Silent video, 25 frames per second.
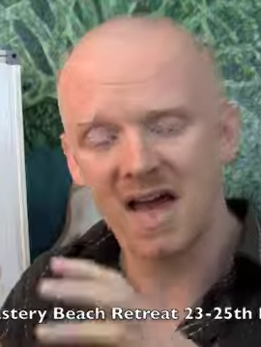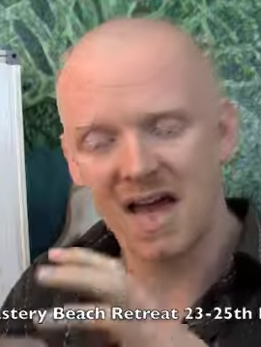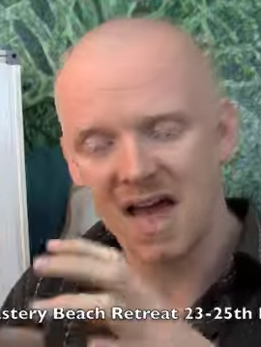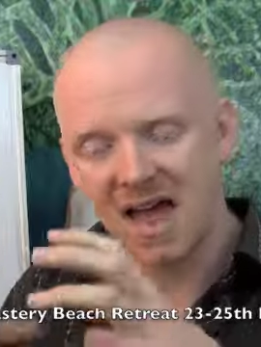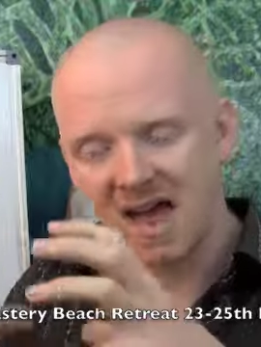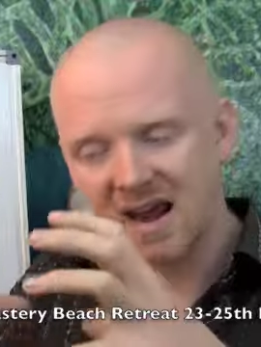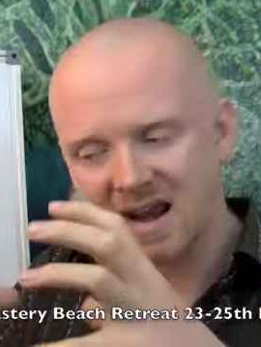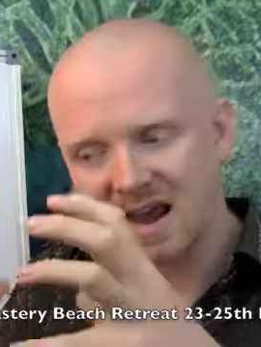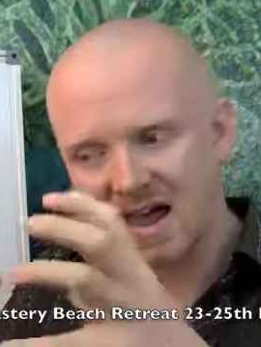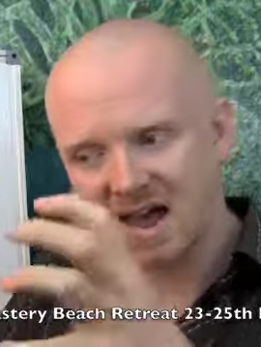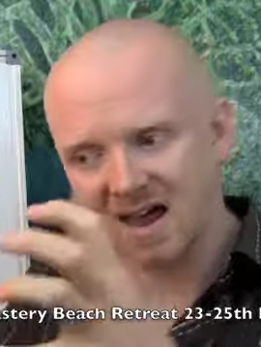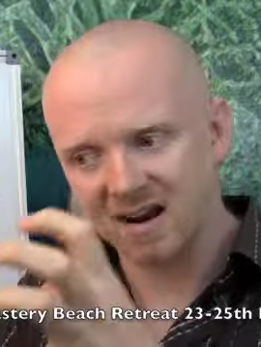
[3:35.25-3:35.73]

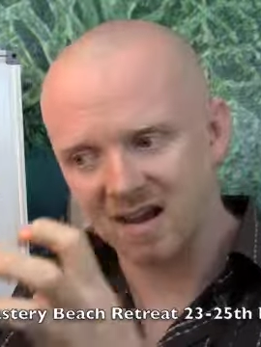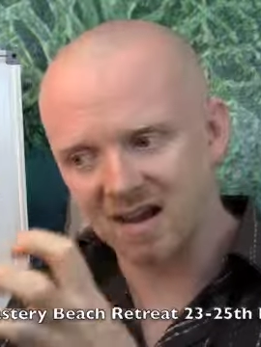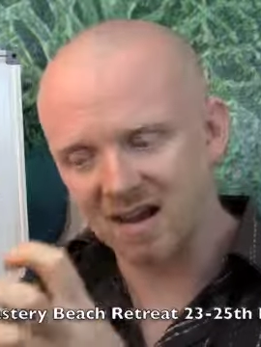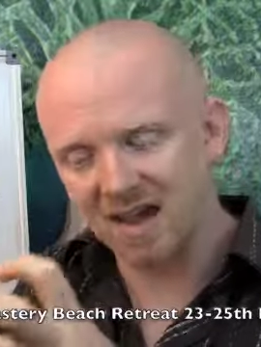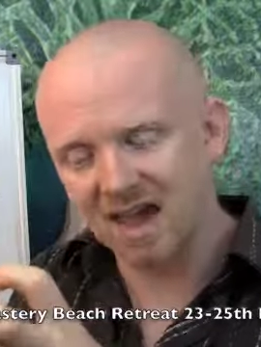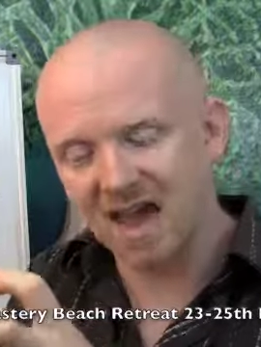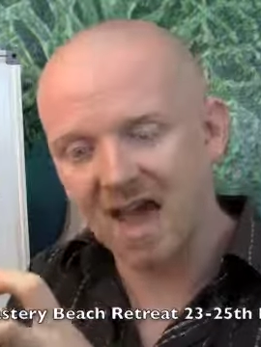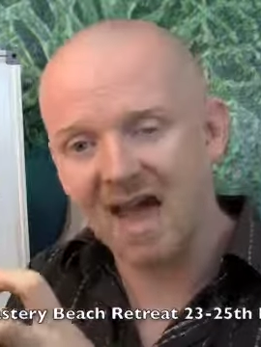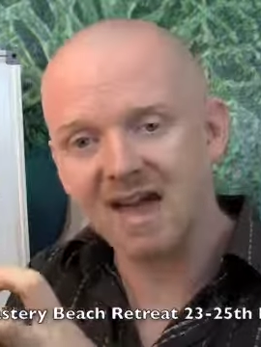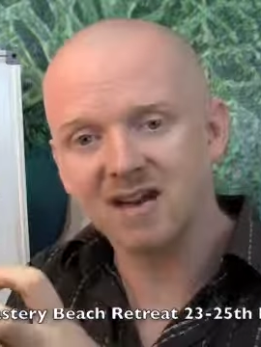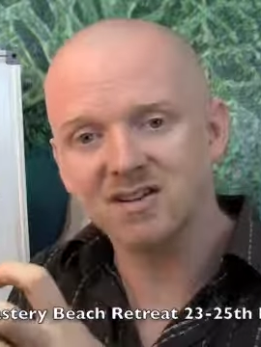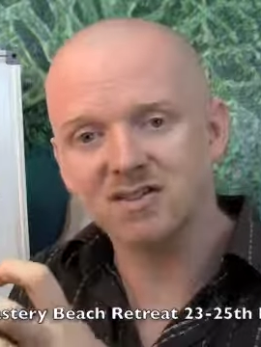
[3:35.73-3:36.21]
and how to
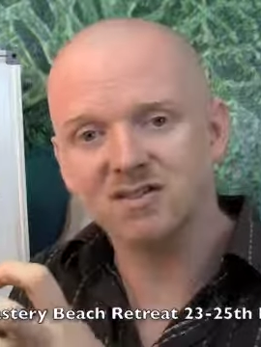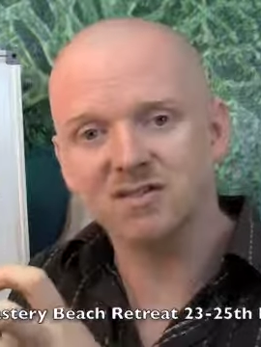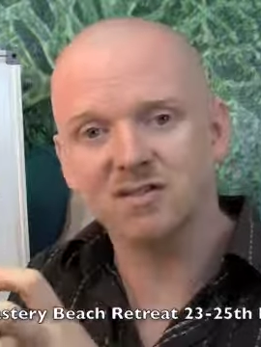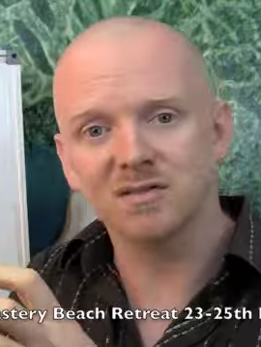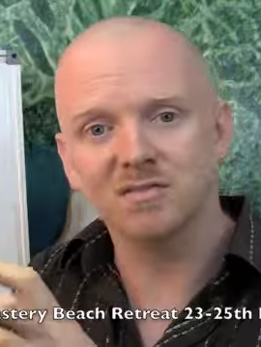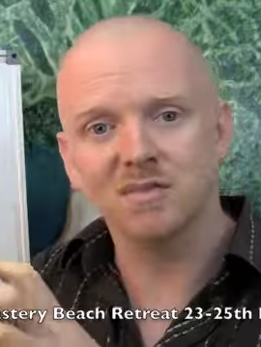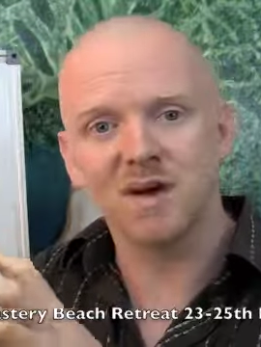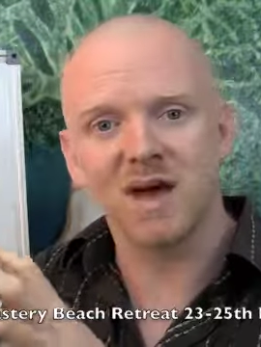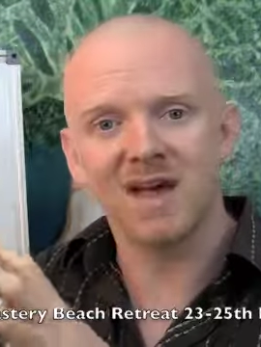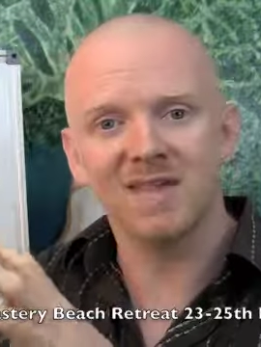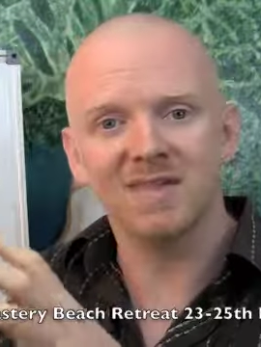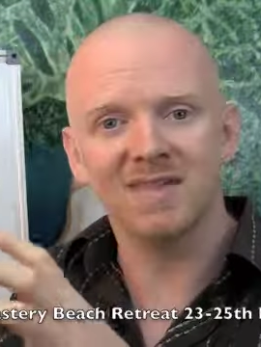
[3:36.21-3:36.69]
catch
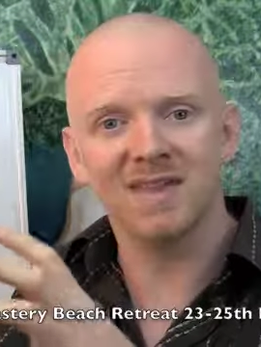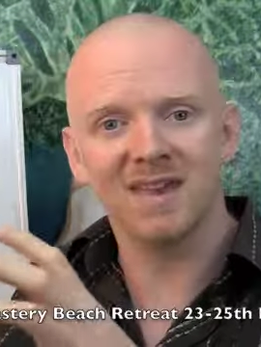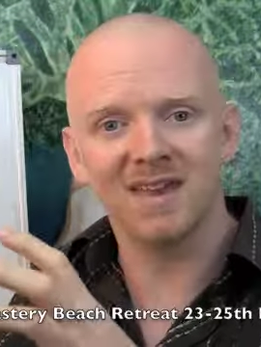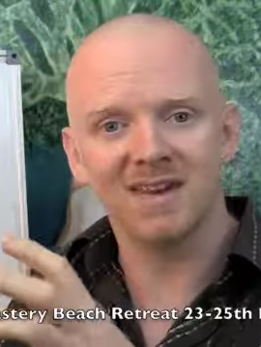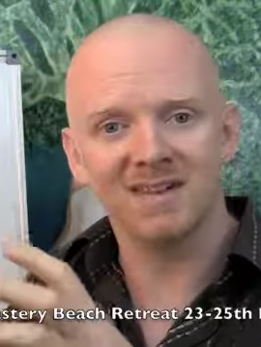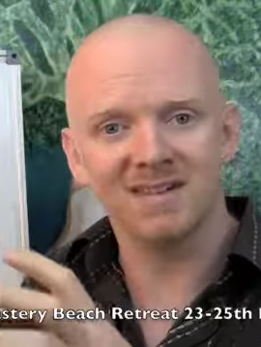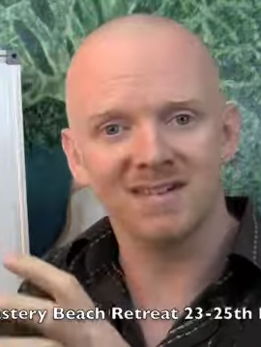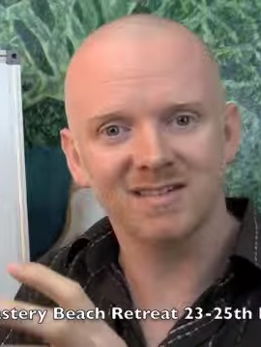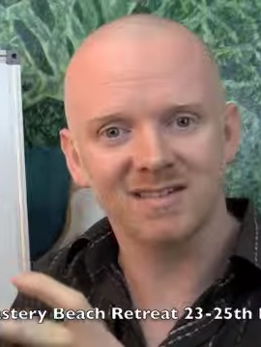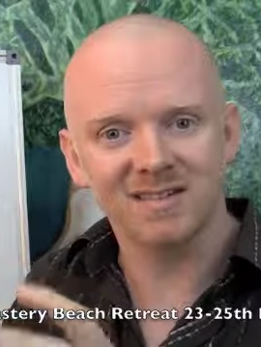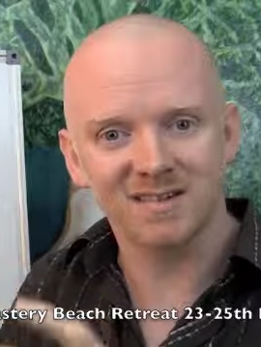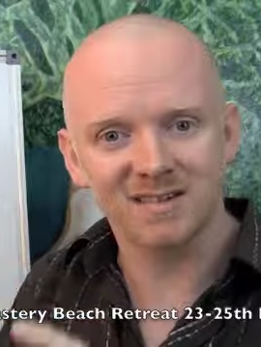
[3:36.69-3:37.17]
them and
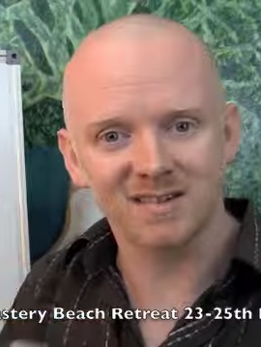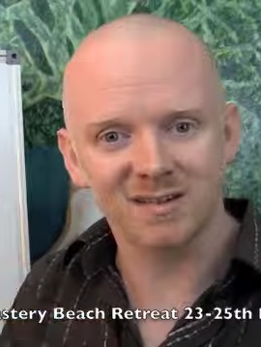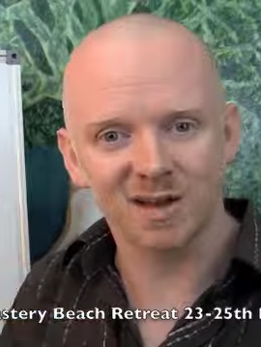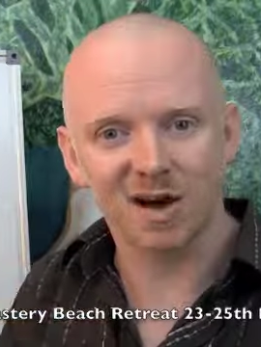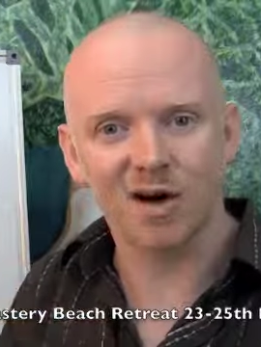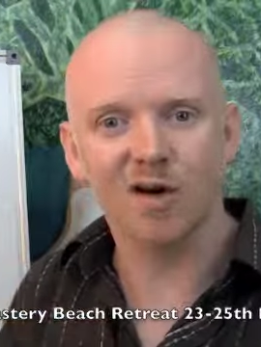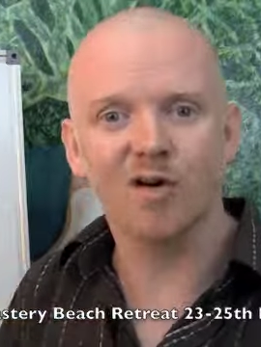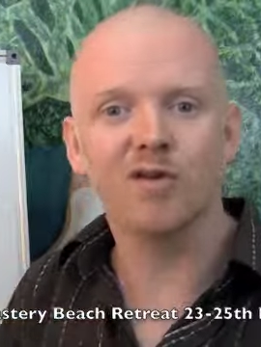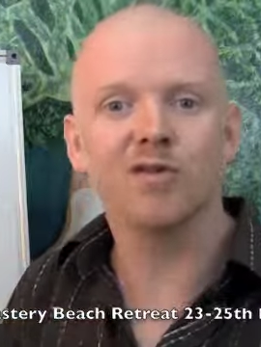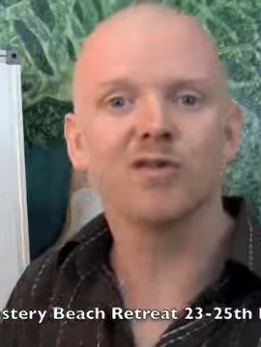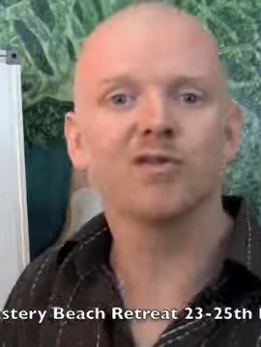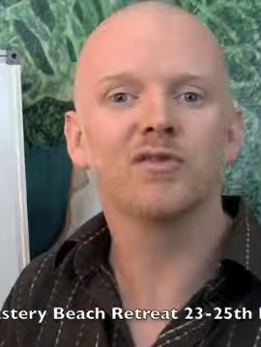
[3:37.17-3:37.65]
then
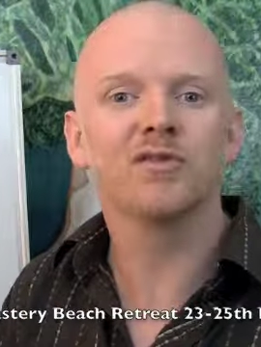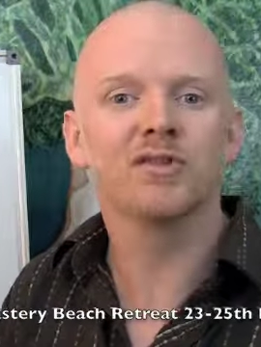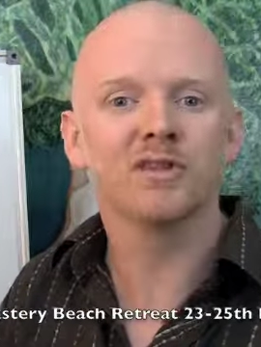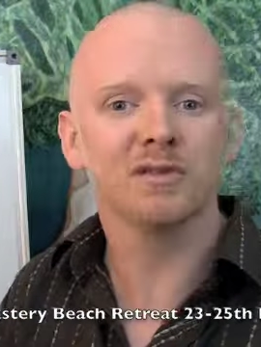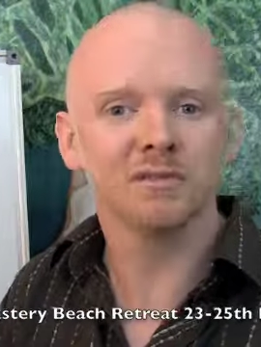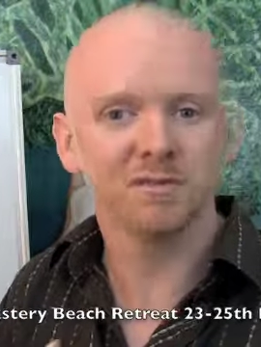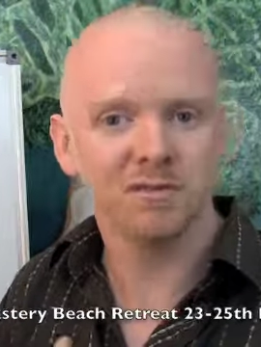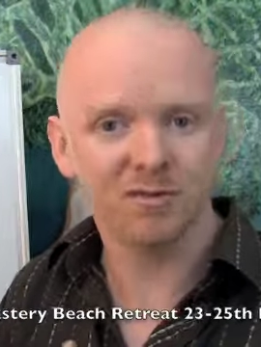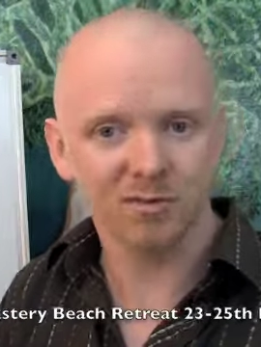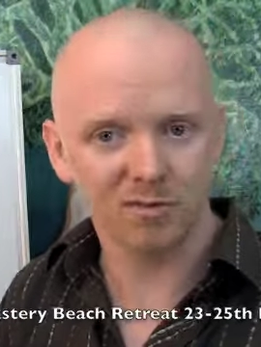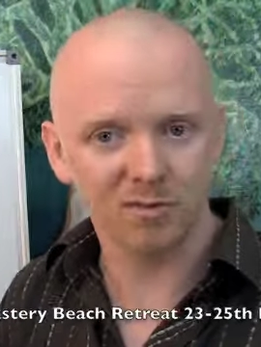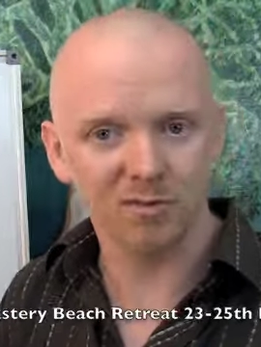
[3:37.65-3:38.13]
dissolve
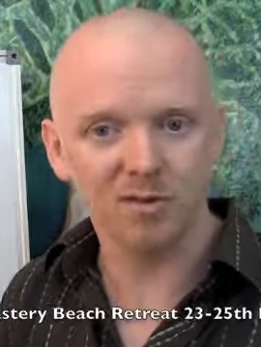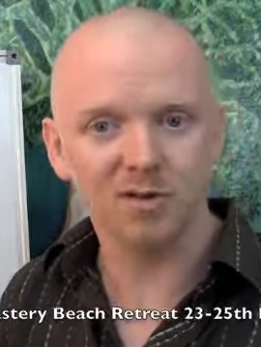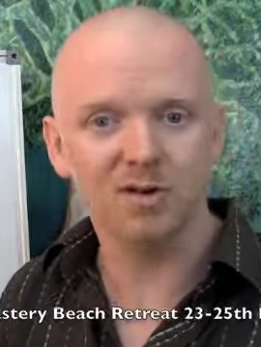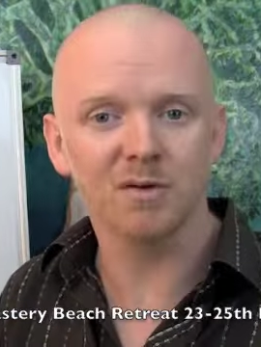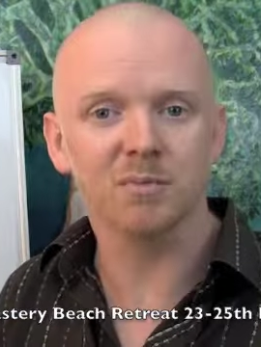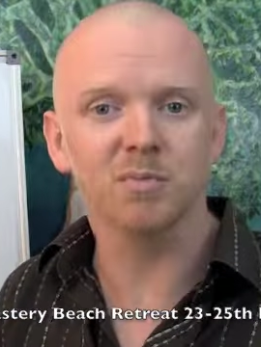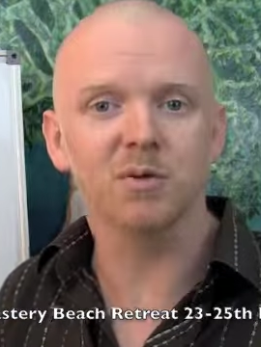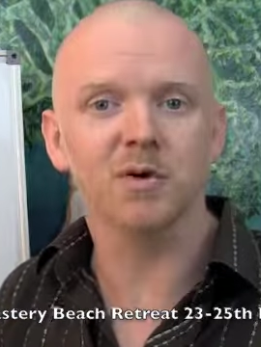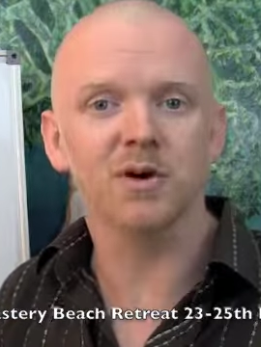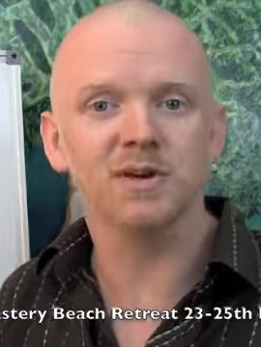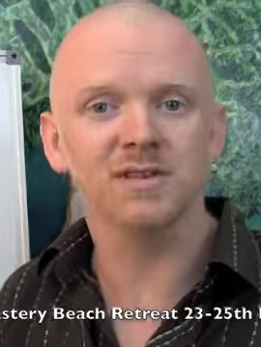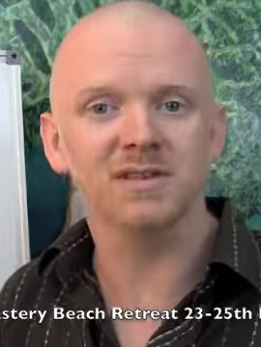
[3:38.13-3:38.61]
them through your
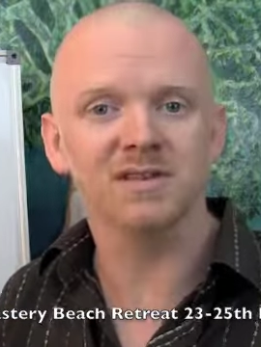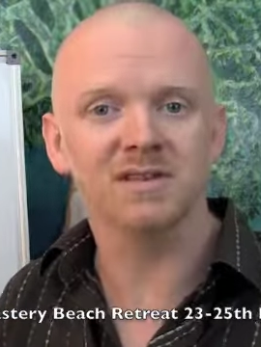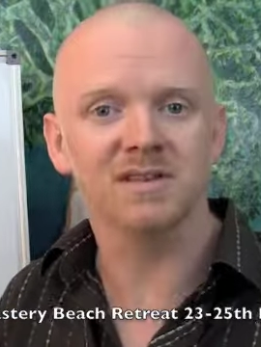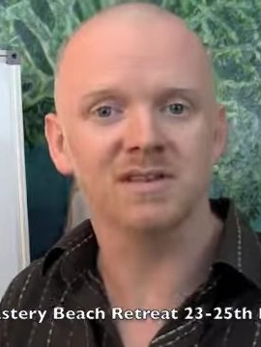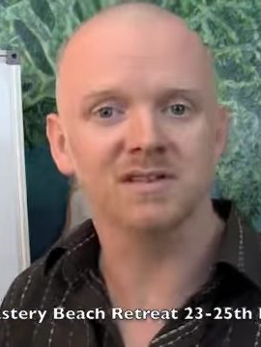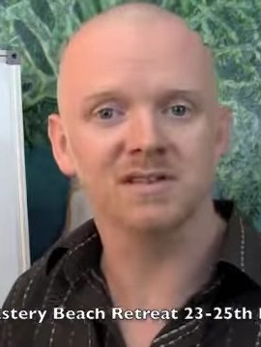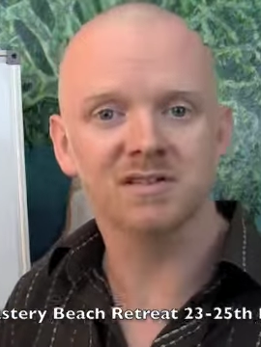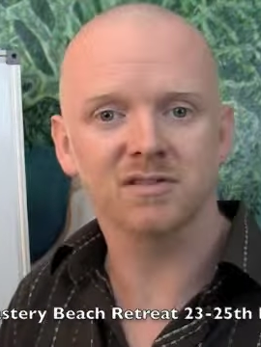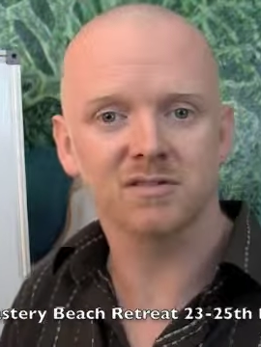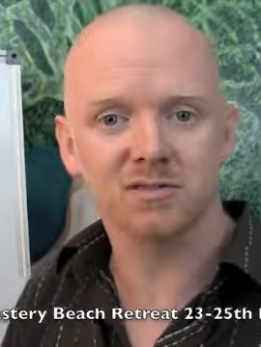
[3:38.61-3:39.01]
presence,